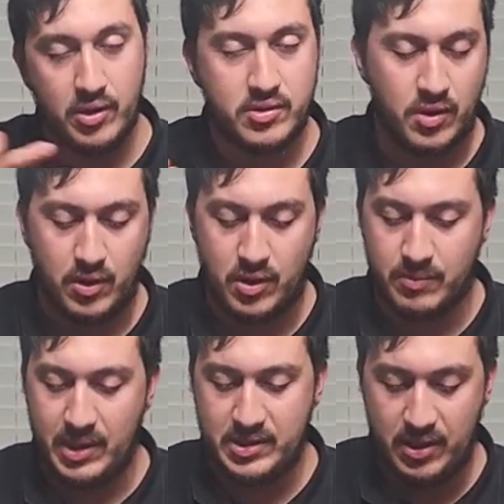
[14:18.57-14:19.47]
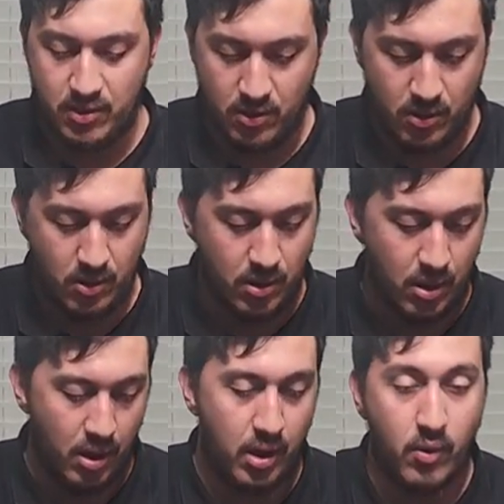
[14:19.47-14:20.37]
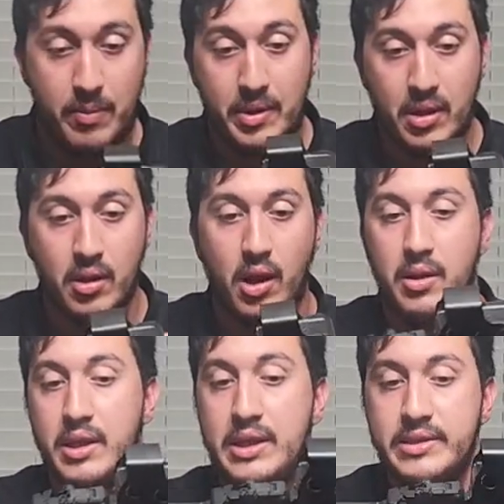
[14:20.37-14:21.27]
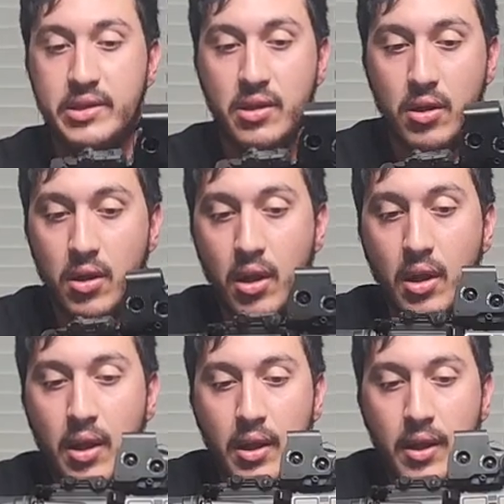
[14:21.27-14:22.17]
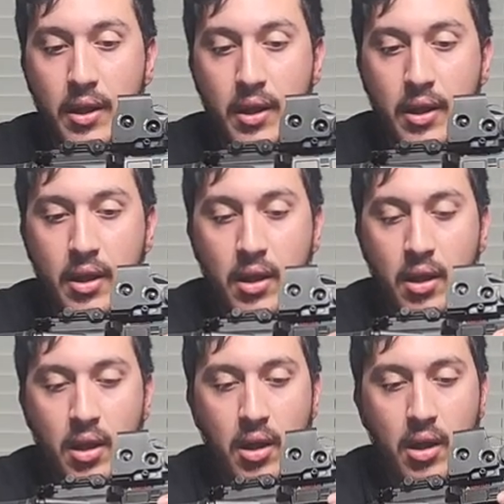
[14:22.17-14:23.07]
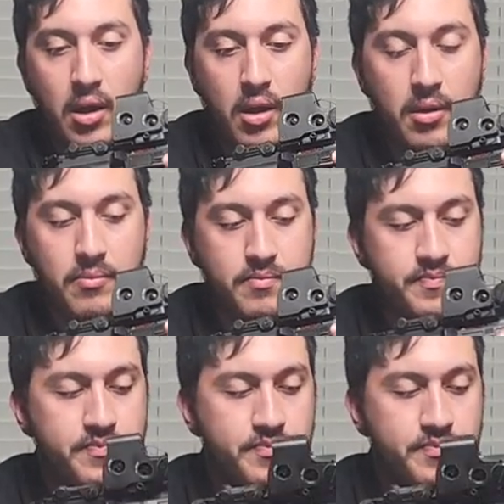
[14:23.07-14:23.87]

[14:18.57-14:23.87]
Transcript: so you can maintain your uh, equipment a lot easier um,